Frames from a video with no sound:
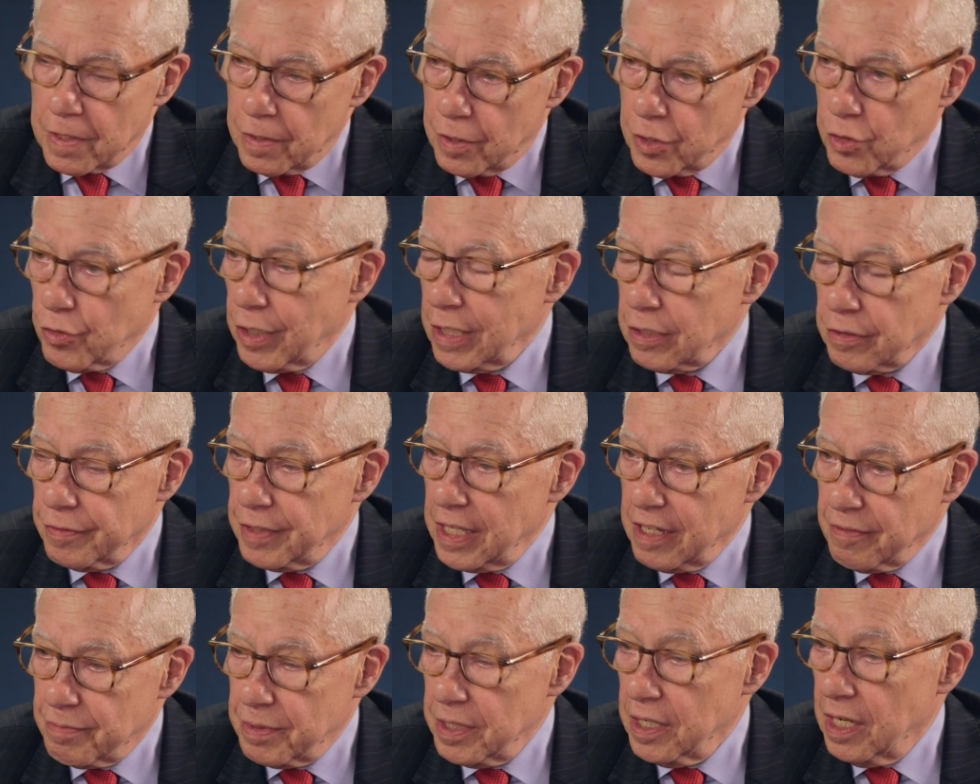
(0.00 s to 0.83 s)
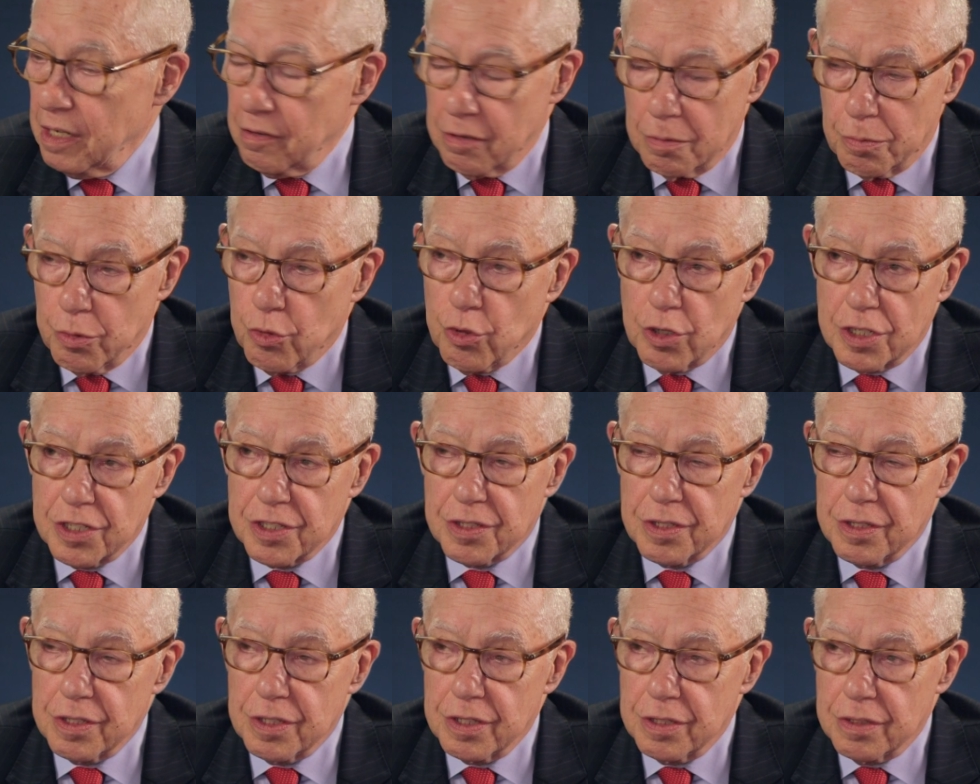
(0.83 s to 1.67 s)
the director of the FBI
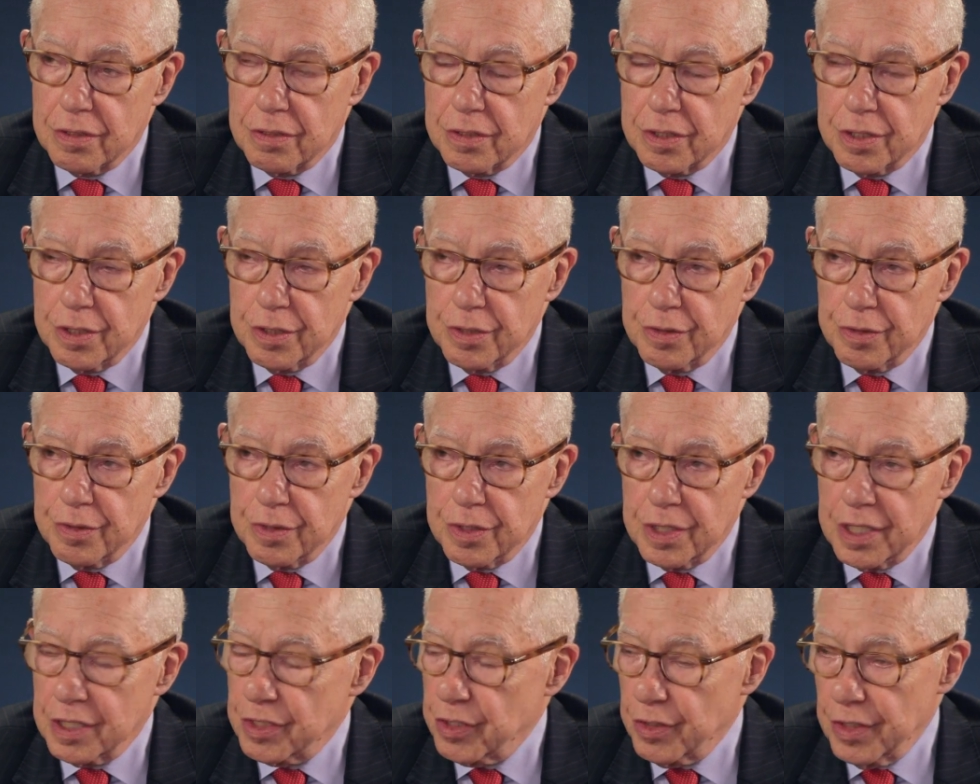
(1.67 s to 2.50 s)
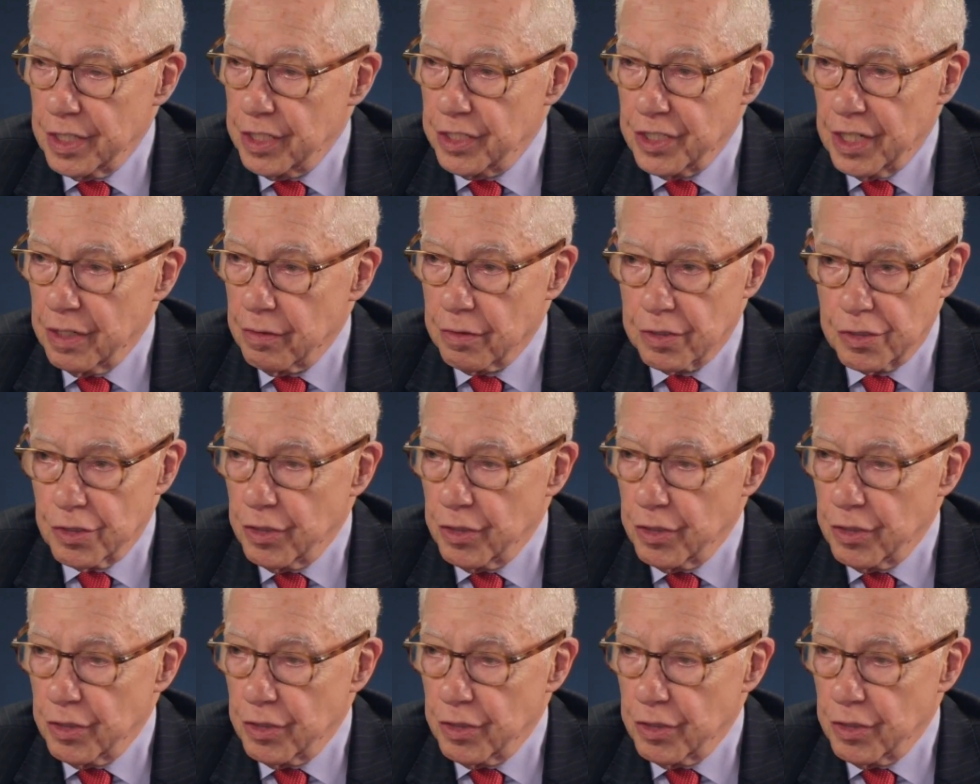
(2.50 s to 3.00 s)
reports to the, to the Attorney General.